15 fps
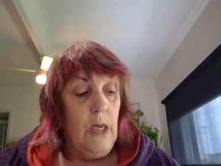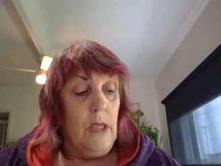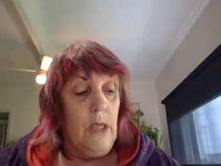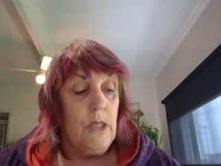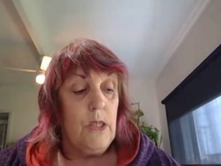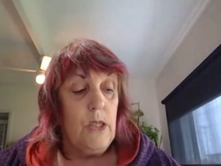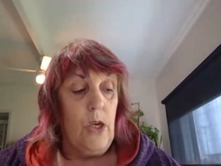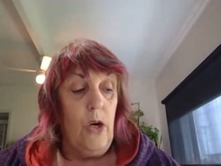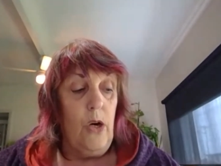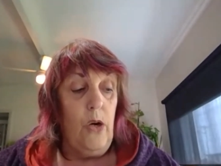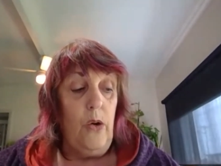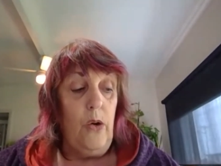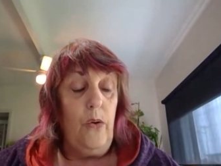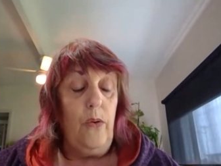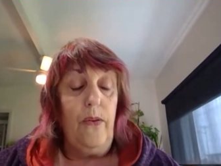
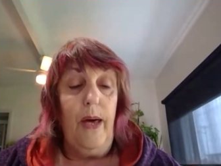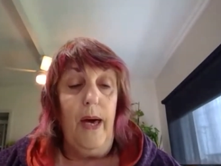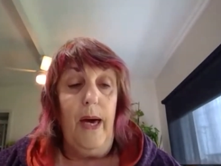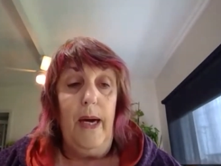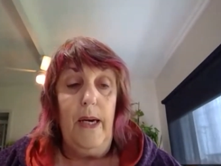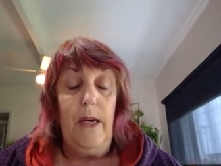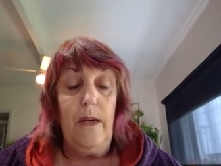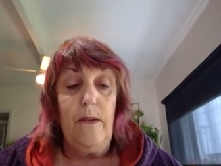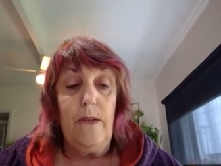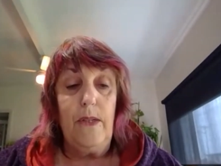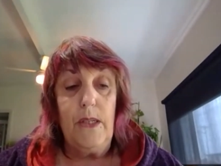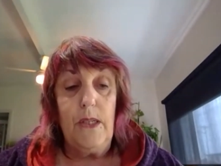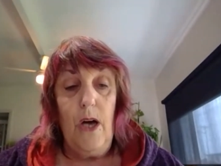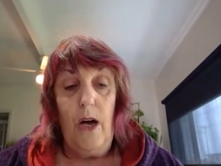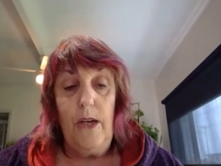So they
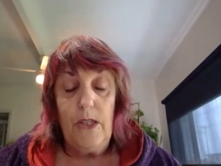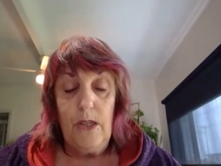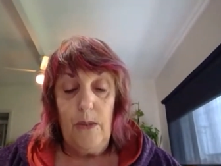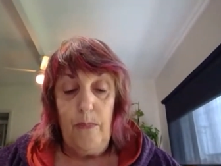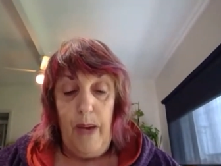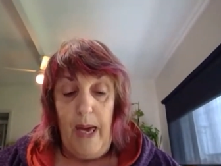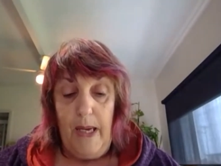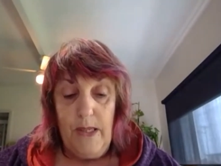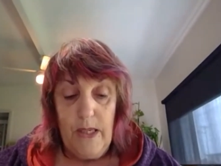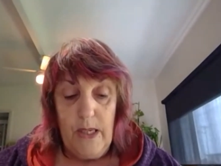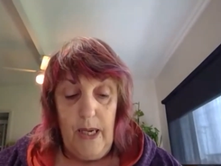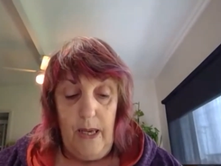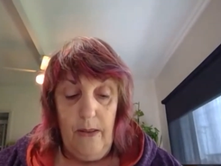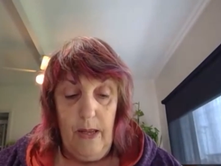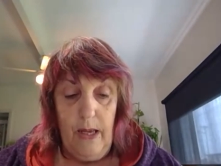decided to band
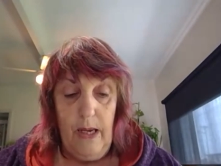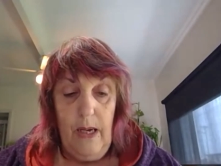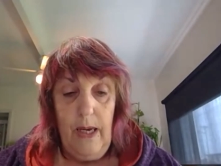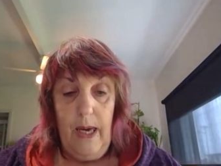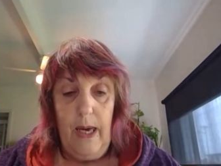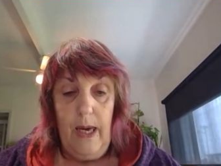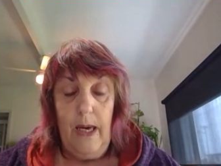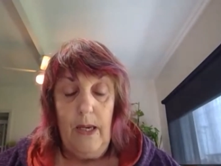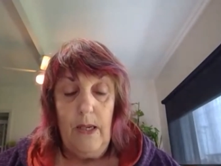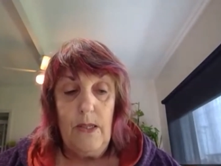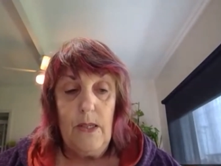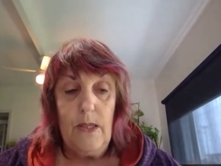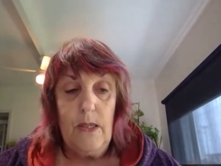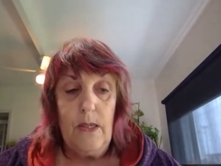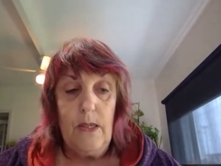together,
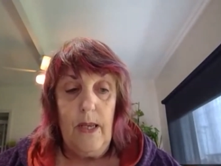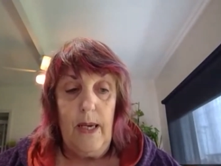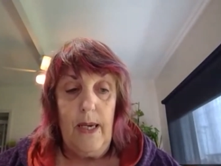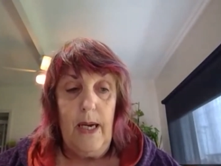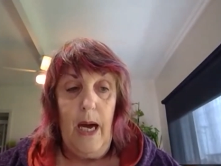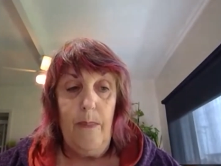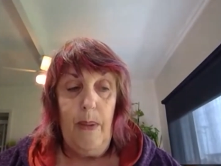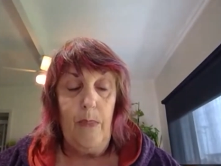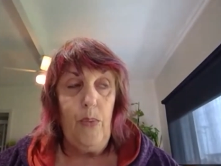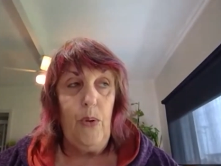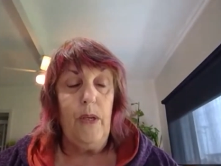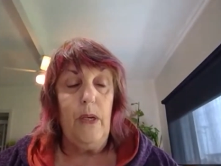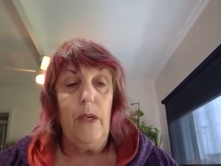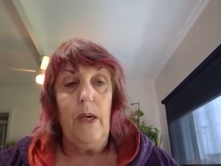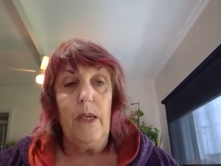and they come up
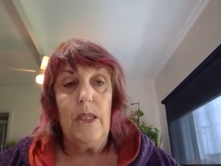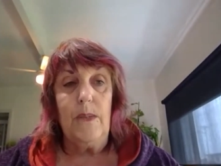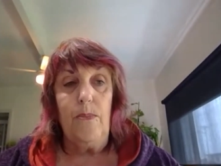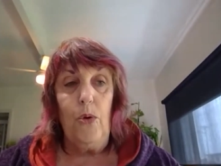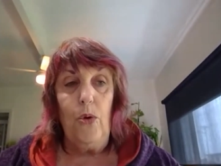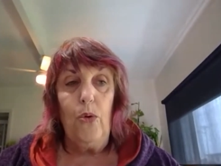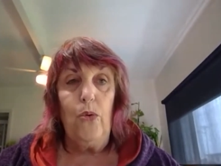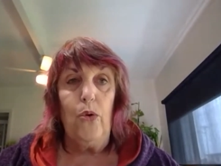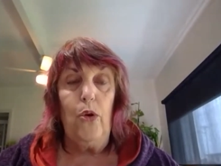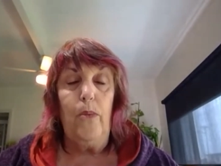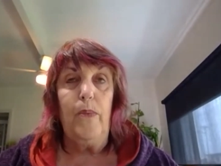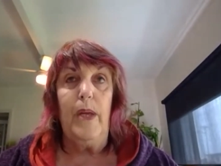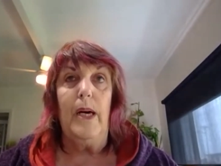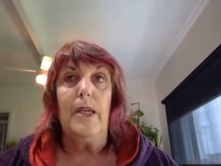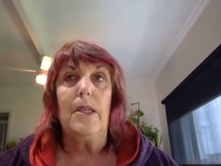with a small group
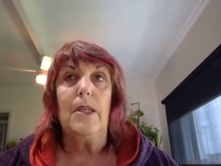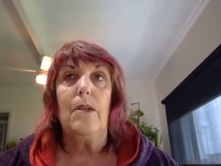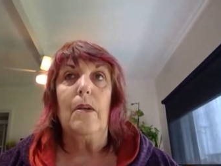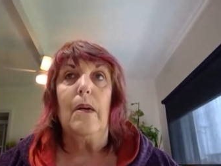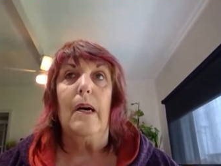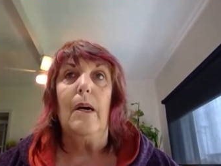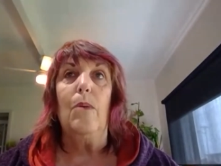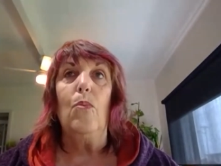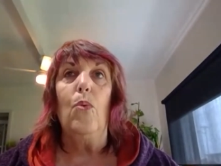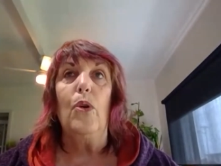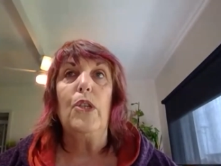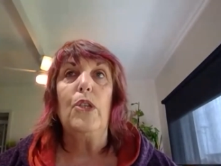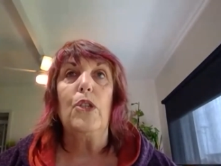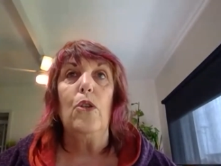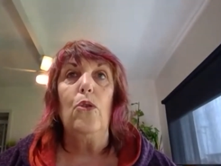that
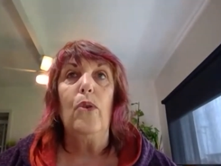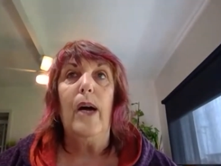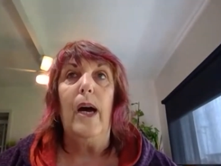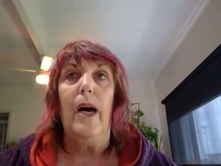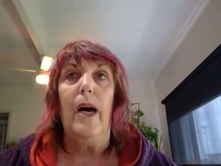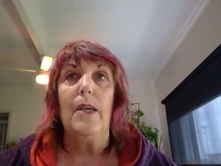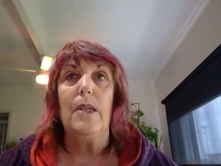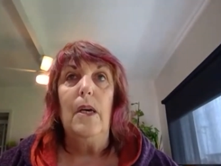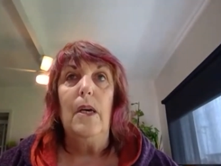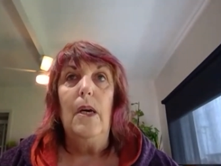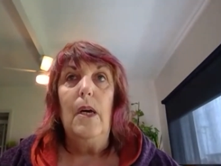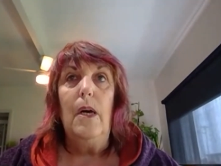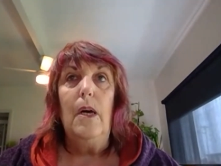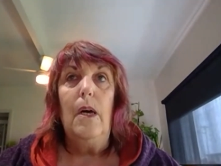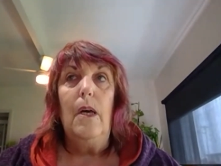wanted to look at
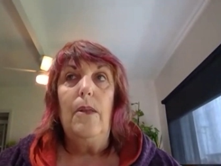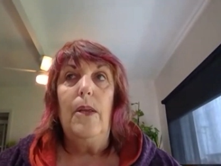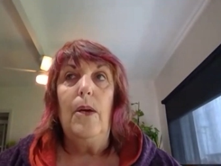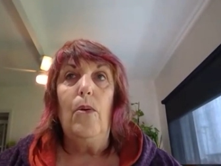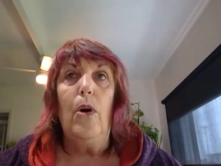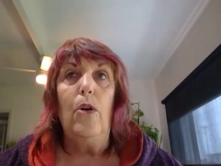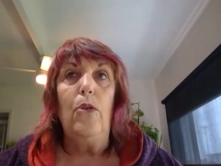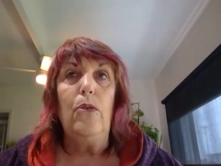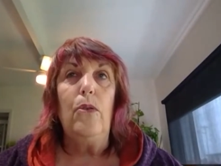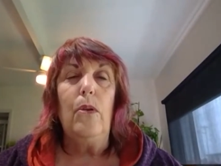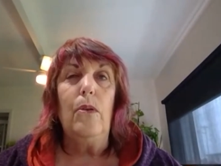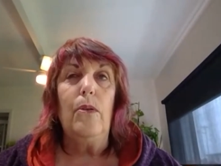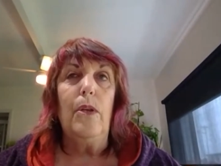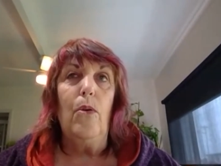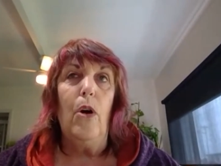their
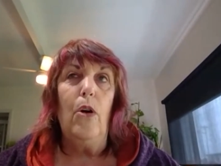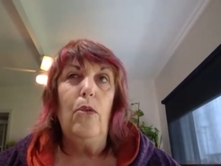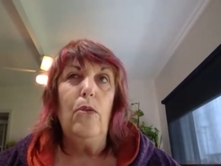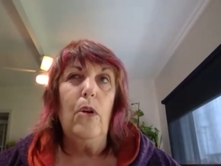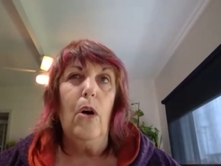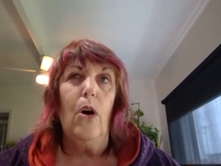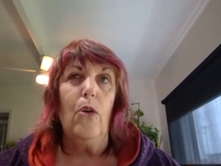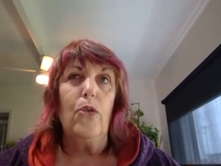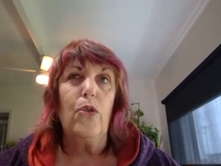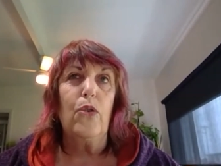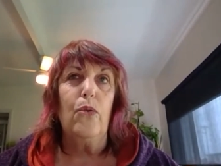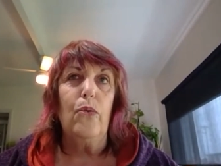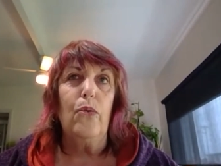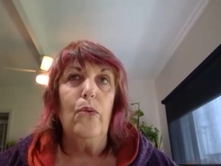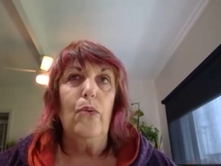own
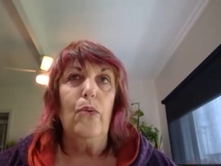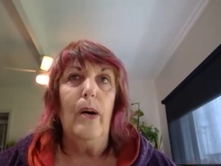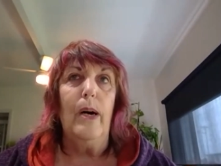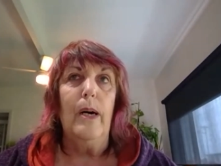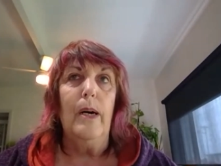cultural